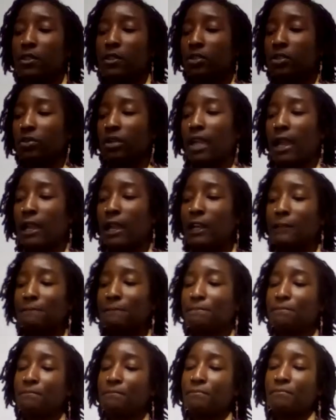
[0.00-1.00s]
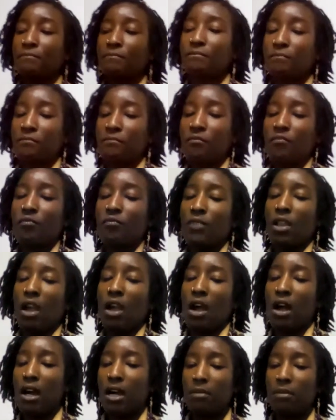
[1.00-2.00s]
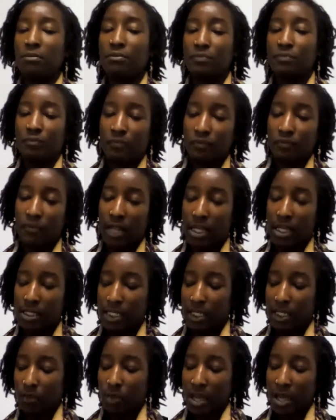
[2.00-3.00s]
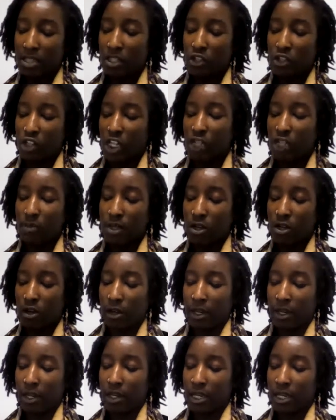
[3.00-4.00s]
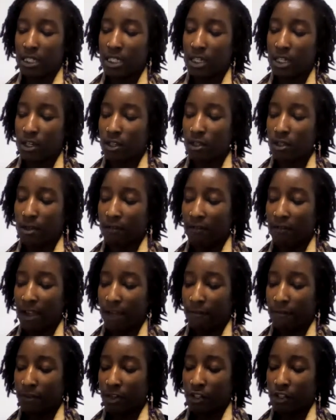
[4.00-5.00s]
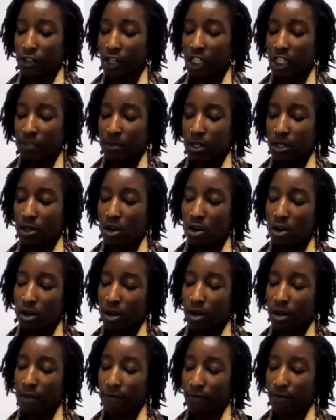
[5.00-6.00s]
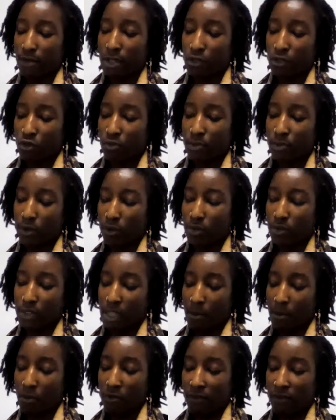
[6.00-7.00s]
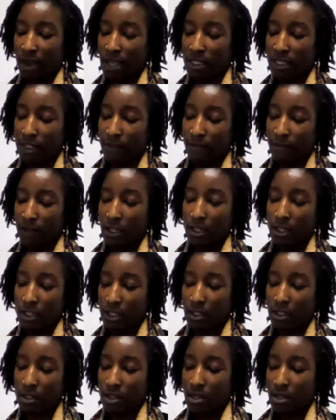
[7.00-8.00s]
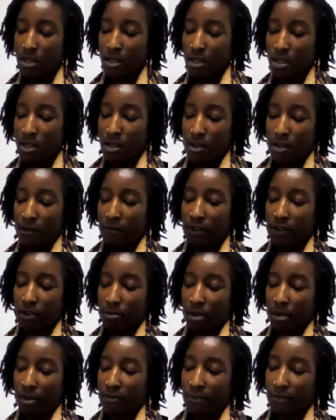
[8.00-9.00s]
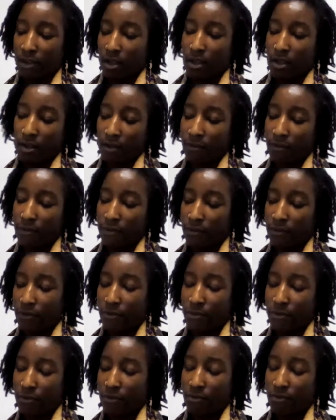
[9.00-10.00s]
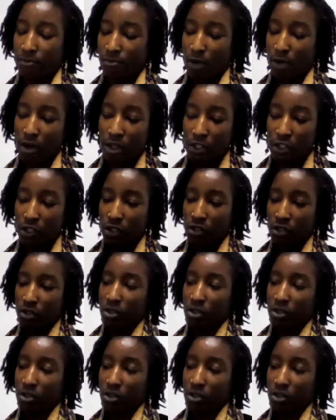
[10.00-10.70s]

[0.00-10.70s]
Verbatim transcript: person, okay? Um, let's see, why is the judgment card here? Let's get a clarifier for the judgment card for my Scorpio, Sun, Moon, Rising, and Venus for the month of March